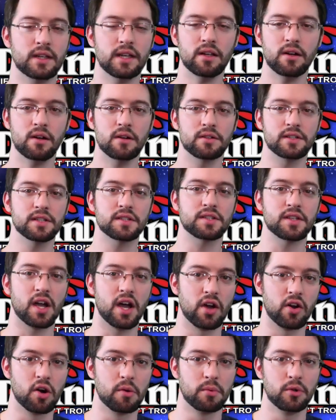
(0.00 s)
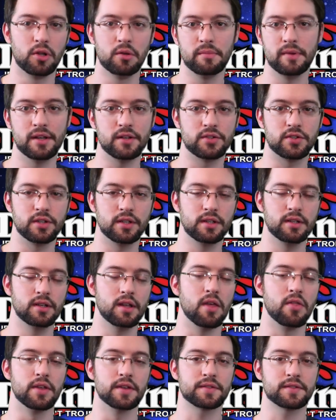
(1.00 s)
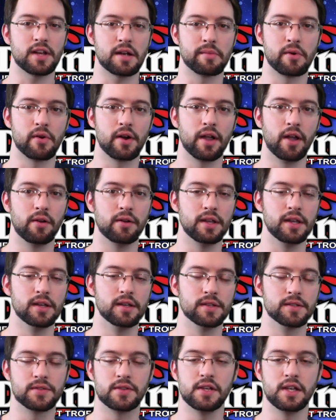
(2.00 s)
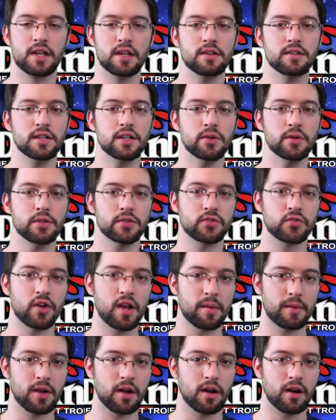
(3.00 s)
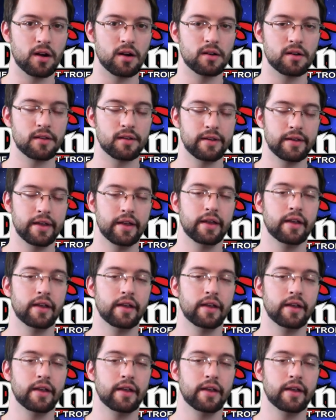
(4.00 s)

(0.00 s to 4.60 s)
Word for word: And, and our dishonorable mention this time around is the Continuous Trap card...